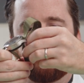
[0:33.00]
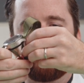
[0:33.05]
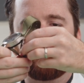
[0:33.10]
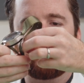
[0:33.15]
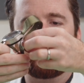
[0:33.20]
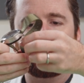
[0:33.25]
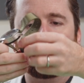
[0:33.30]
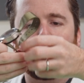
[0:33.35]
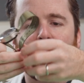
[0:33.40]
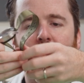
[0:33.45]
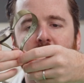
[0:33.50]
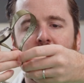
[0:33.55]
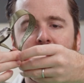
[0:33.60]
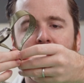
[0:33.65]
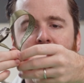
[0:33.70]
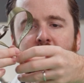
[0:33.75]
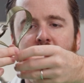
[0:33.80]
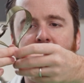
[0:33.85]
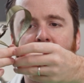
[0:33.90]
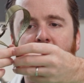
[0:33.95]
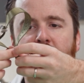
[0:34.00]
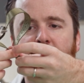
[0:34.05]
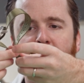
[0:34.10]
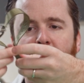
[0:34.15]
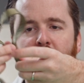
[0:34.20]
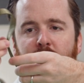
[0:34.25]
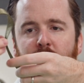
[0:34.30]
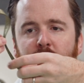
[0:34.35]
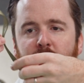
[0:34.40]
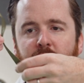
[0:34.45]
thread the long end again
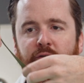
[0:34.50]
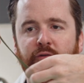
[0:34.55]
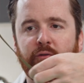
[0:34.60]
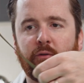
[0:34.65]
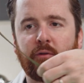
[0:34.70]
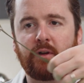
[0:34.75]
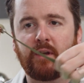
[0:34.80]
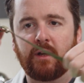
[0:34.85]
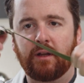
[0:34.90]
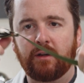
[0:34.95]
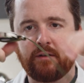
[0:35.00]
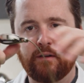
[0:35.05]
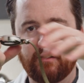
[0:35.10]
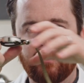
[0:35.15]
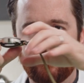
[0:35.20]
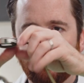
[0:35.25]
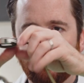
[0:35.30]
through the short end,